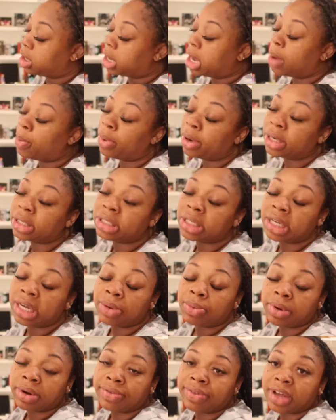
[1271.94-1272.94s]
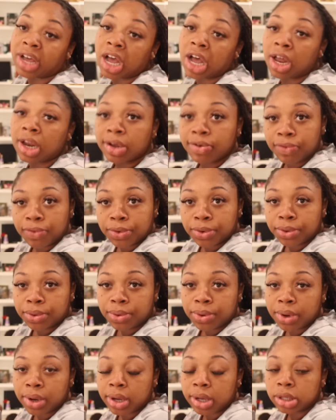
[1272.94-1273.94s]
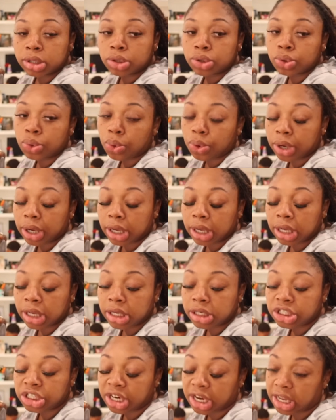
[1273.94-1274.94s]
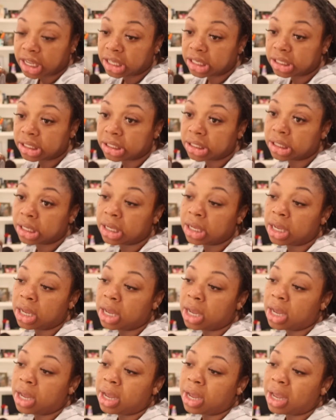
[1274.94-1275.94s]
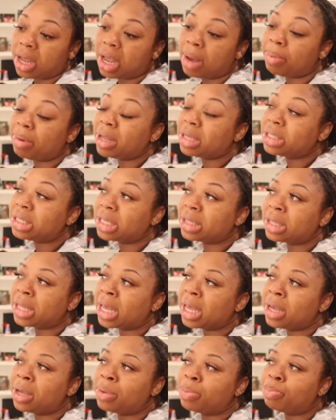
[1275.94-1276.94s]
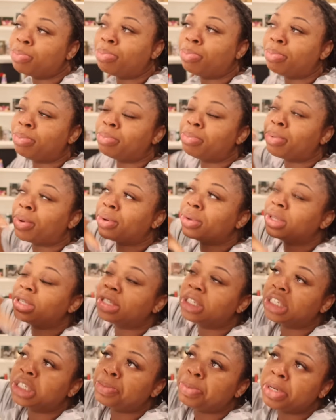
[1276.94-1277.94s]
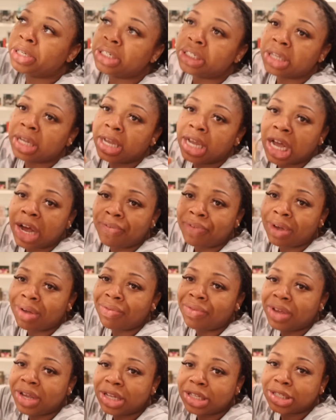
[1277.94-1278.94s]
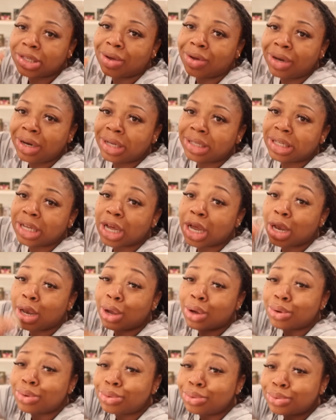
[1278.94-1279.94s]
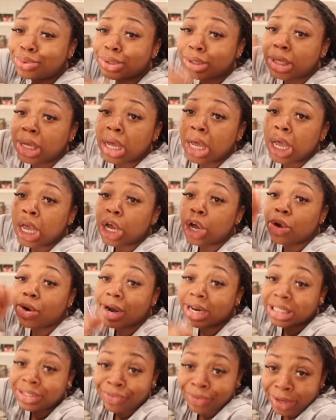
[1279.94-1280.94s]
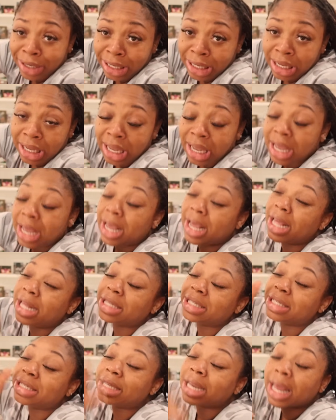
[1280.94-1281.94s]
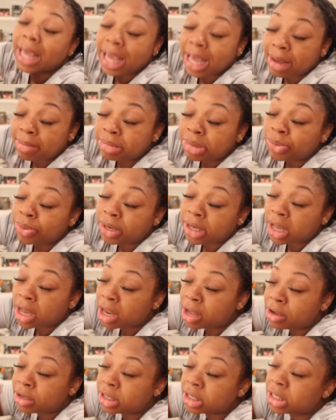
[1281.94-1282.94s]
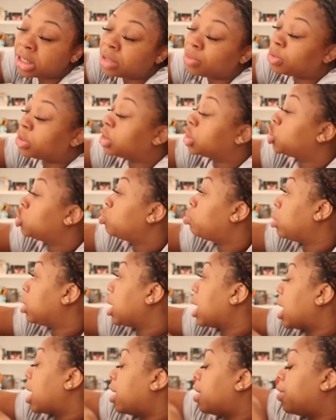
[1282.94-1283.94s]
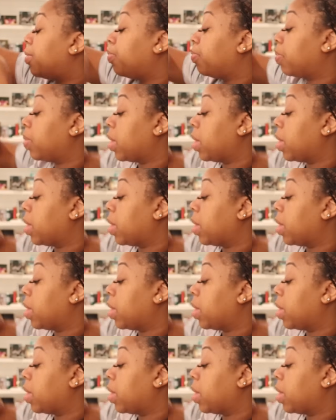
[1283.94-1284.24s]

I wanted to get rid of the colorful toy chest. And plus they broke the suspension thing off of it, so it doesn't close gracefully. It slams when it closes, which is super loud.